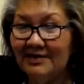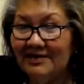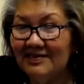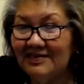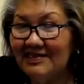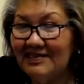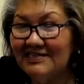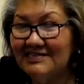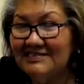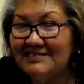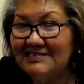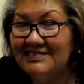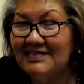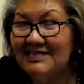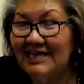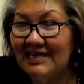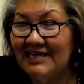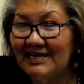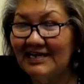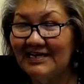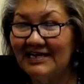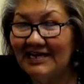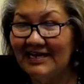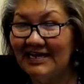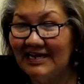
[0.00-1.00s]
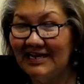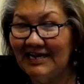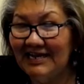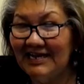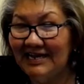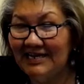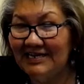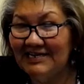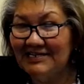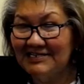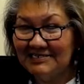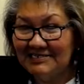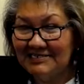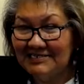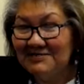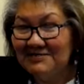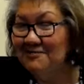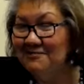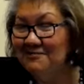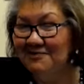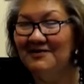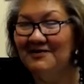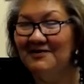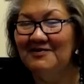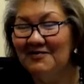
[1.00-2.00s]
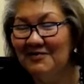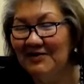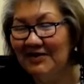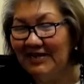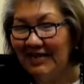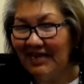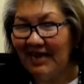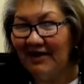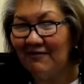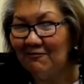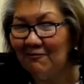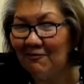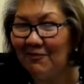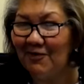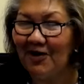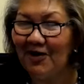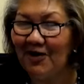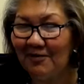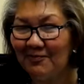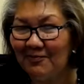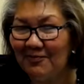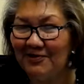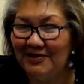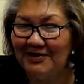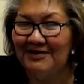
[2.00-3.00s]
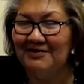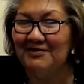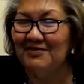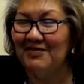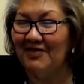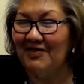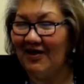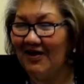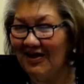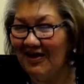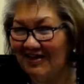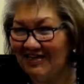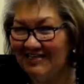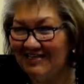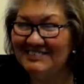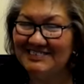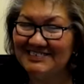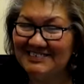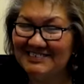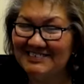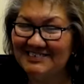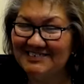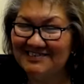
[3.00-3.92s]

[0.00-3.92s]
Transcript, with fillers: in this day and age, we have property laws